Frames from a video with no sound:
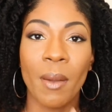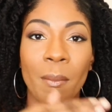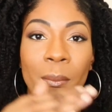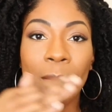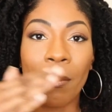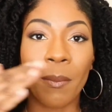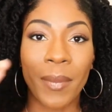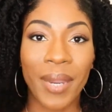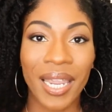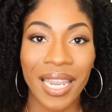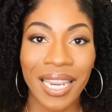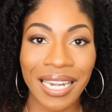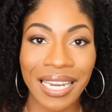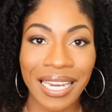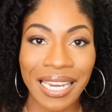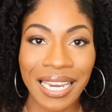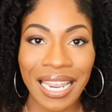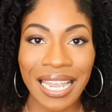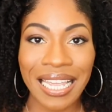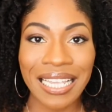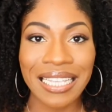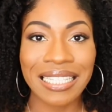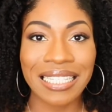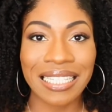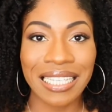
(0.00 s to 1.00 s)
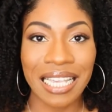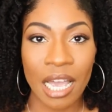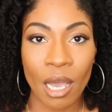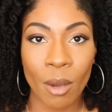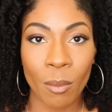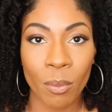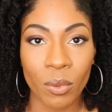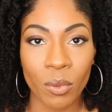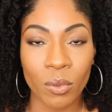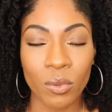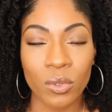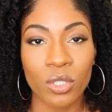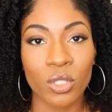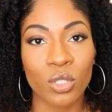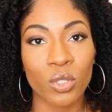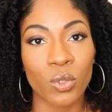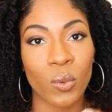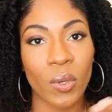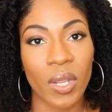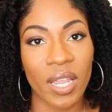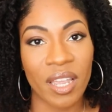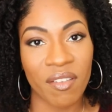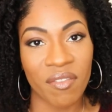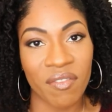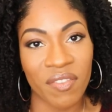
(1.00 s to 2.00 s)
many examples
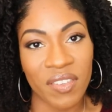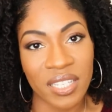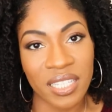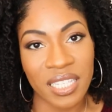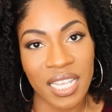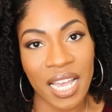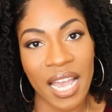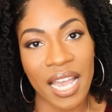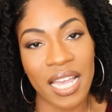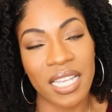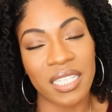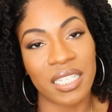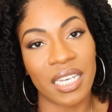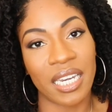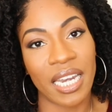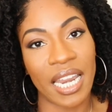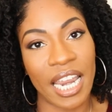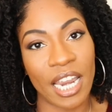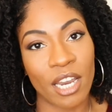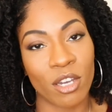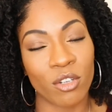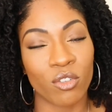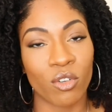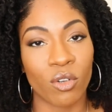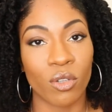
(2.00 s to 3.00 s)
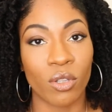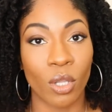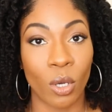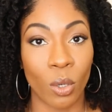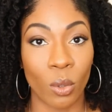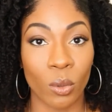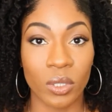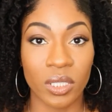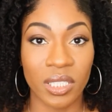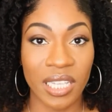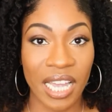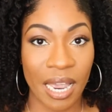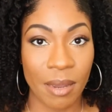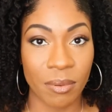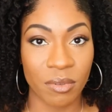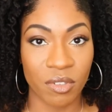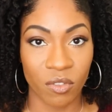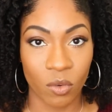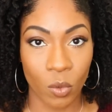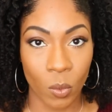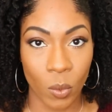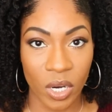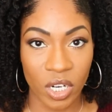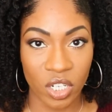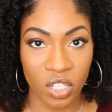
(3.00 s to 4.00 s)
to emphasize and answer those types
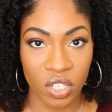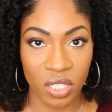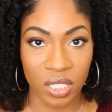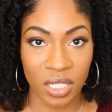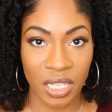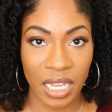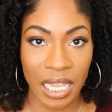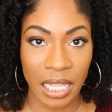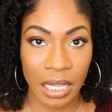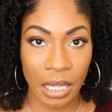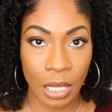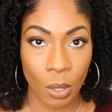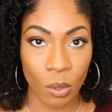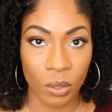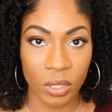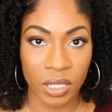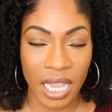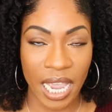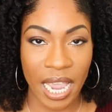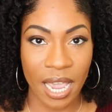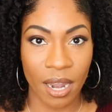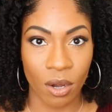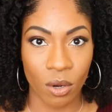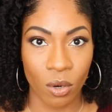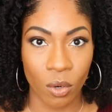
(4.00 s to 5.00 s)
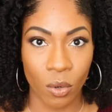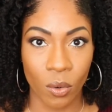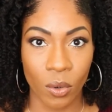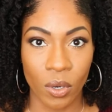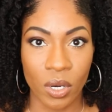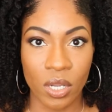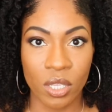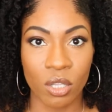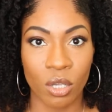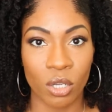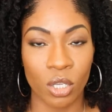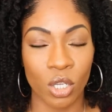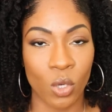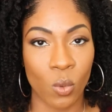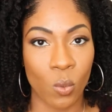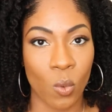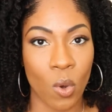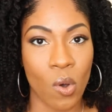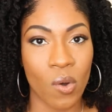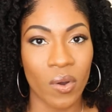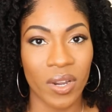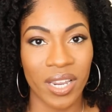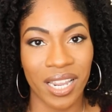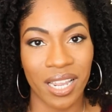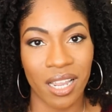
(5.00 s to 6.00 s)
of questions in those categories so you
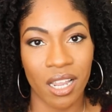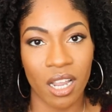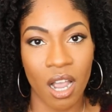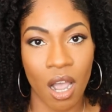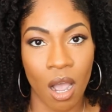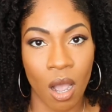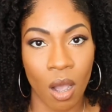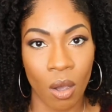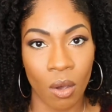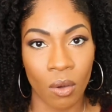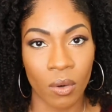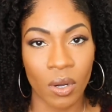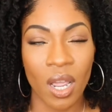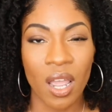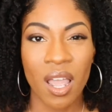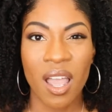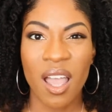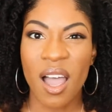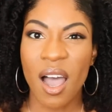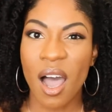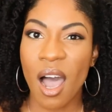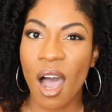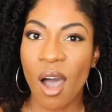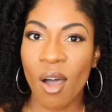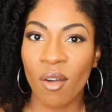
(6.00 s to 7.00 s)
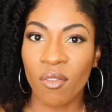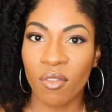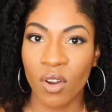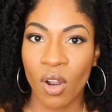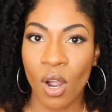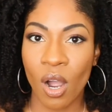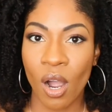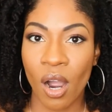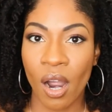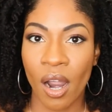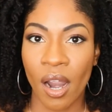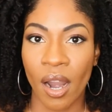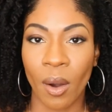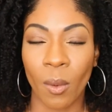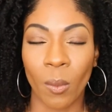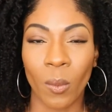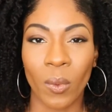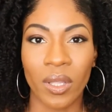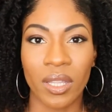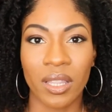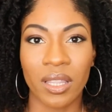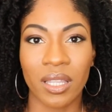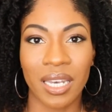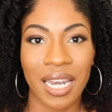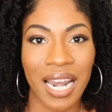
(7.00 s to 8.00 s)
won't get caught off guard
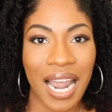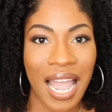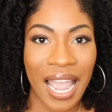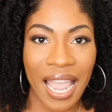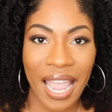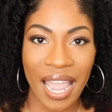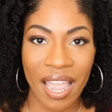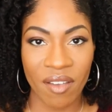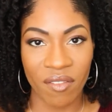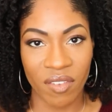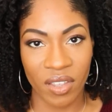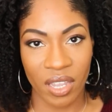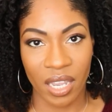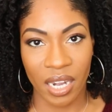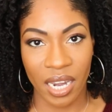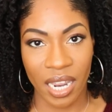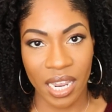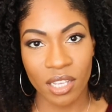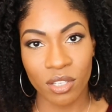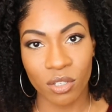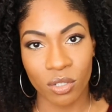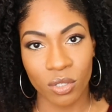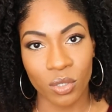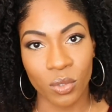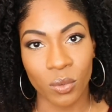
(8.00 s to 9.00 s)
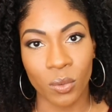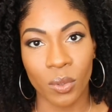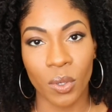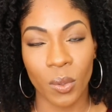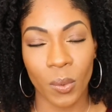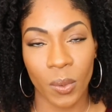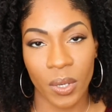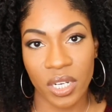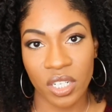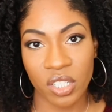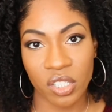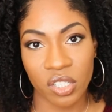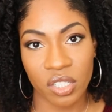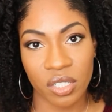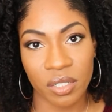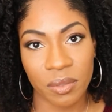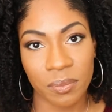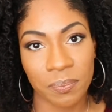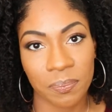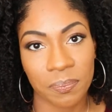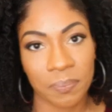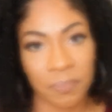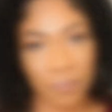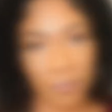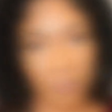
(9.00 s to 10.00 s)
with not having an answer to a question.
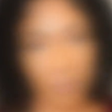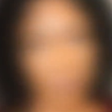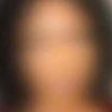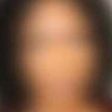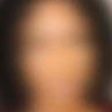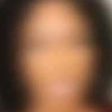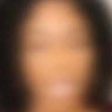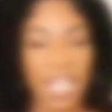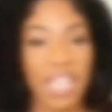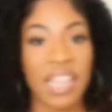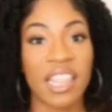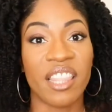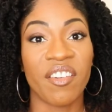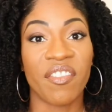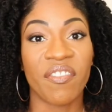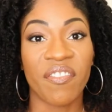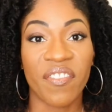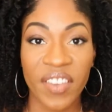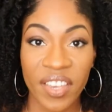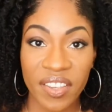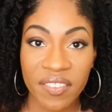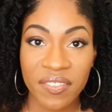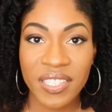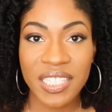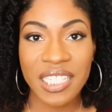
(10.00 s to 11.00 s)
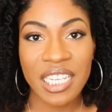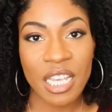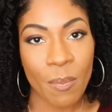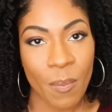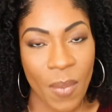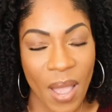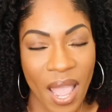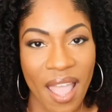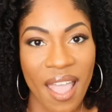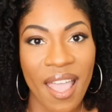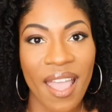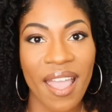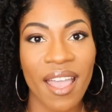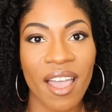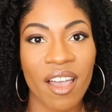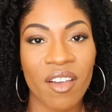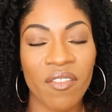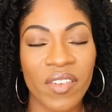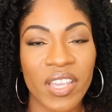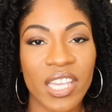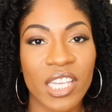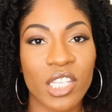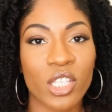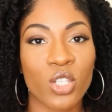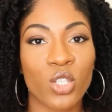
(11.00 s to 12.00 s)
The fifth tip I have
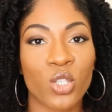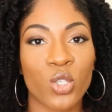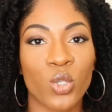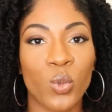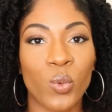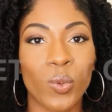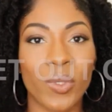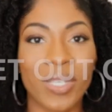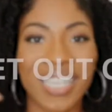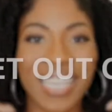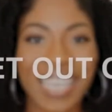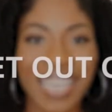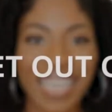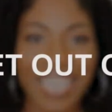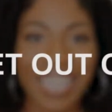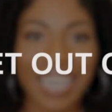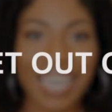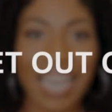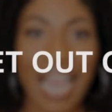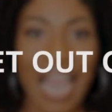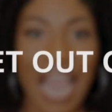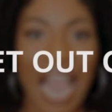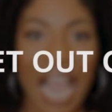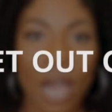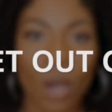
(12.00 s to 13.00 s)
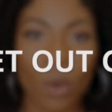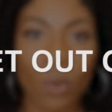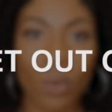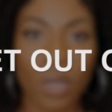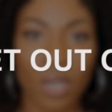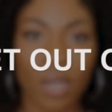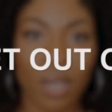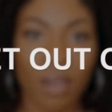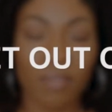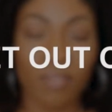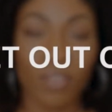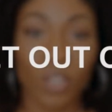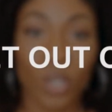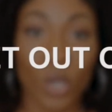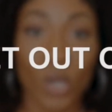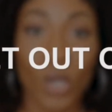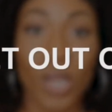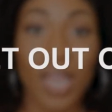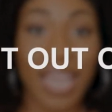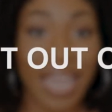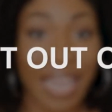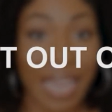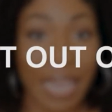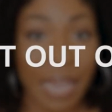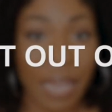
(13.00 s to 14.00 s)
is to get out of your
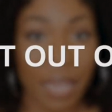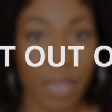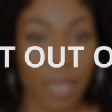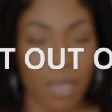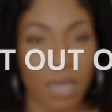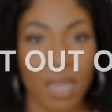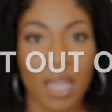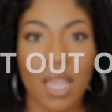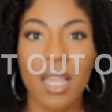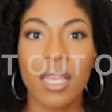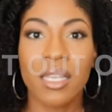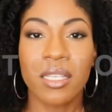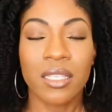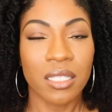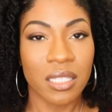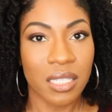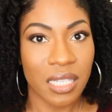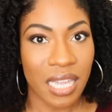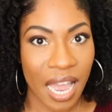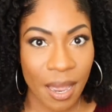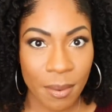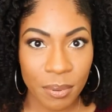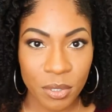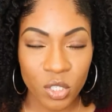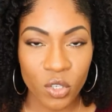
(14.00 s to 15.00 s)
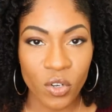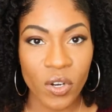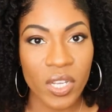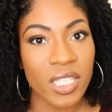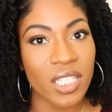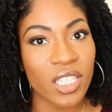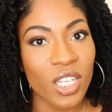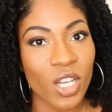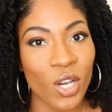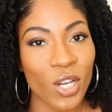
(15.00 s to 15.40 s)
head. Stop stressing